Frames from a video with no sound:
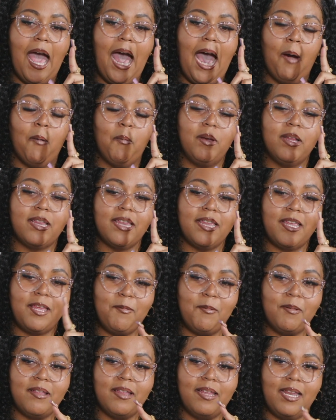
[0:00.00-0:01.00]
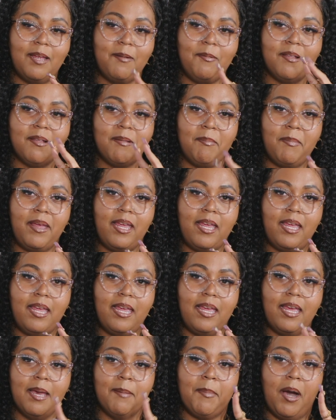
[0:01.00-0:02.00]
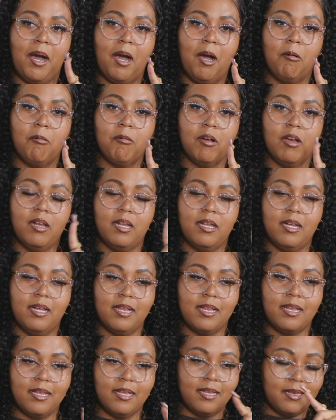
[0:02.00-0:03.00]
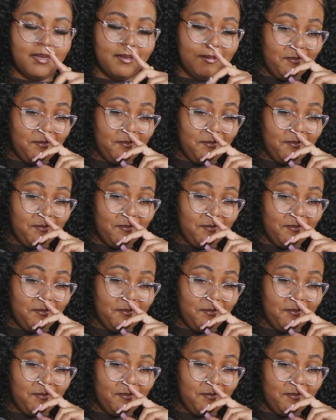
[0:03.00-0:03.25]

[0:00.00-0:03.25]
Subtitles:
I went to Houston. It was me and my homegirl and her sister.